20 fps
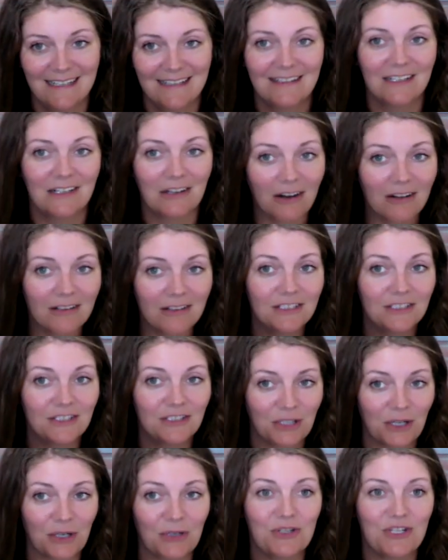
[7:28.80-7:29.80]
The college
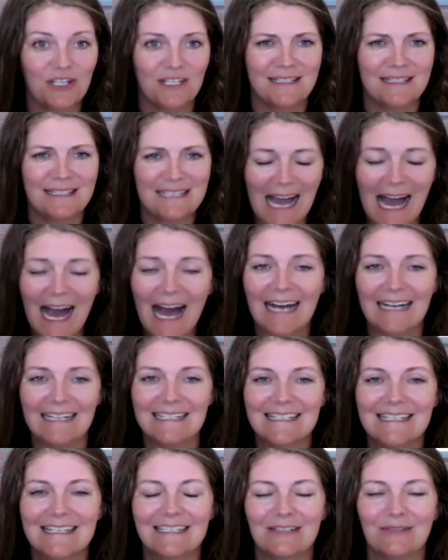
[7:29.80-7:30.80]
coach is
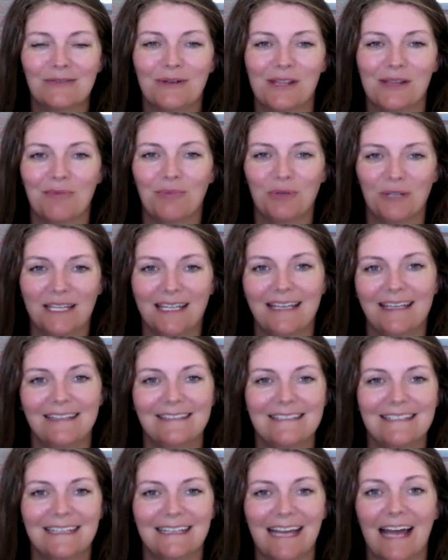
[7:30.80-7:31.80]
tasked with
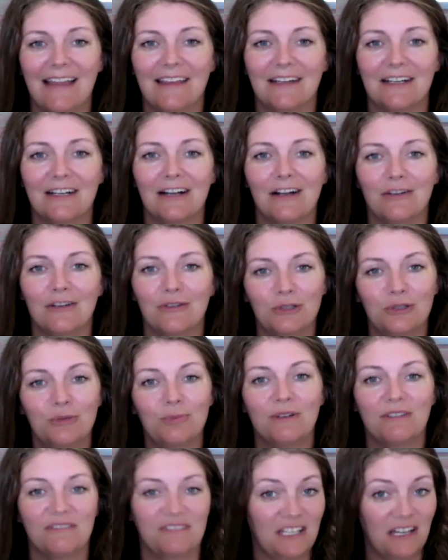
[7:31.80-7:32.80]
bringing together a group
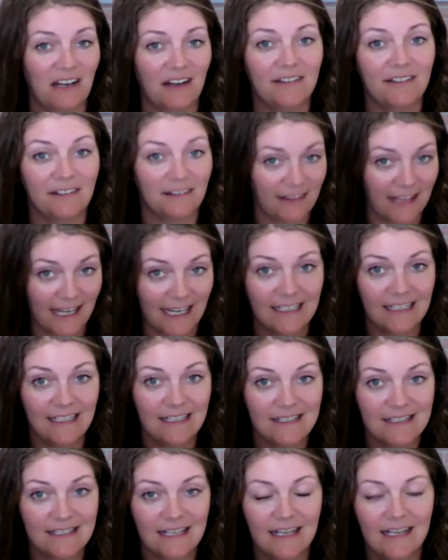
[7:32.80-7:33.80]
of young
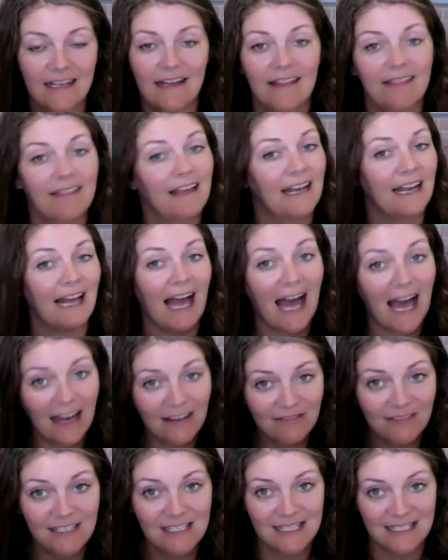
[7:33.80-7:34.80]
ladies that
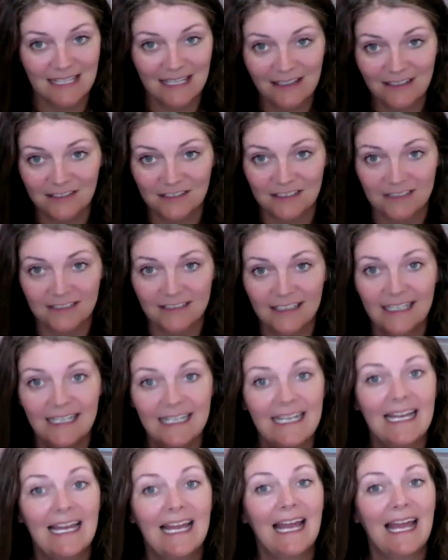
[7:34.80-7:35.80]
have the skill
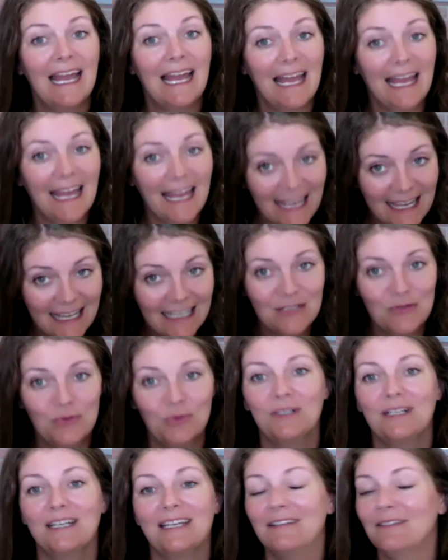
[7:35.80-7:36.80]
and
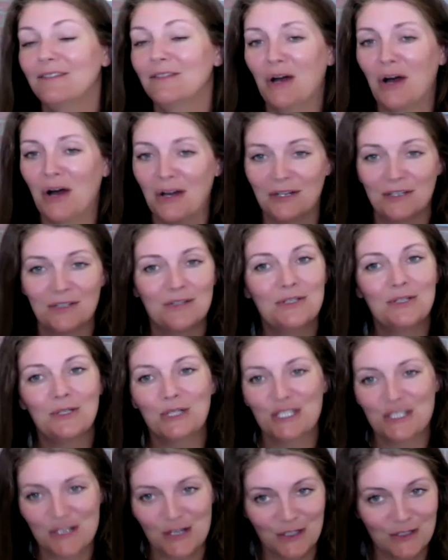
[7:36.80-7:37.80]
will get along to
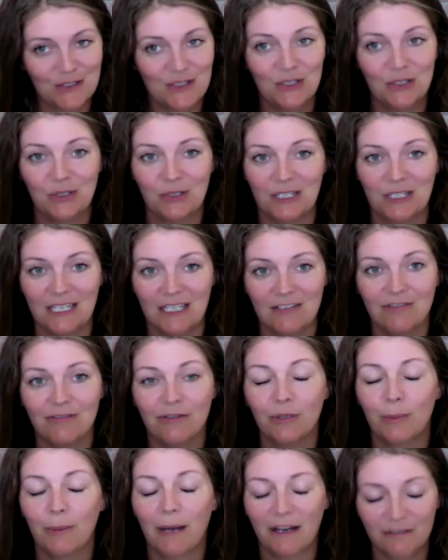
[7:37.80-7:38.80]
a certain degree
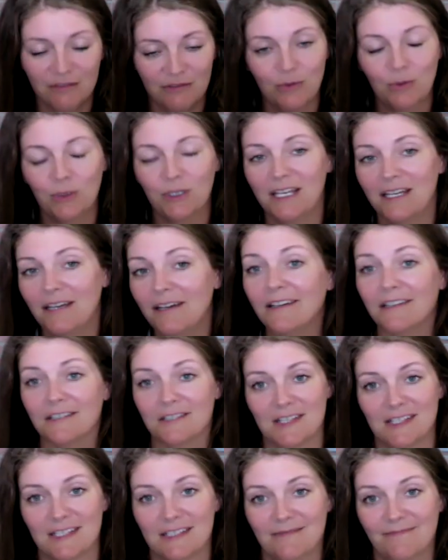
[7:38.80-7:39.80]
for about 4
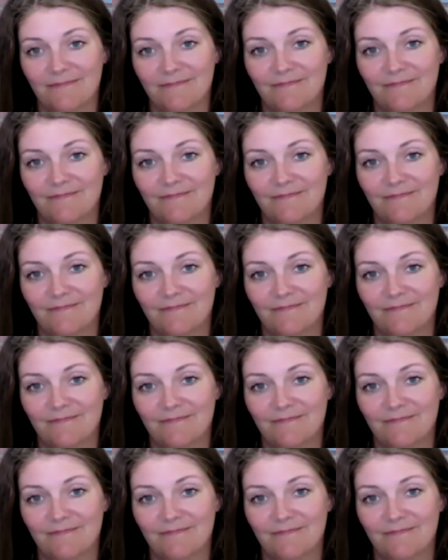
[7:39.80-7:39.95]
years.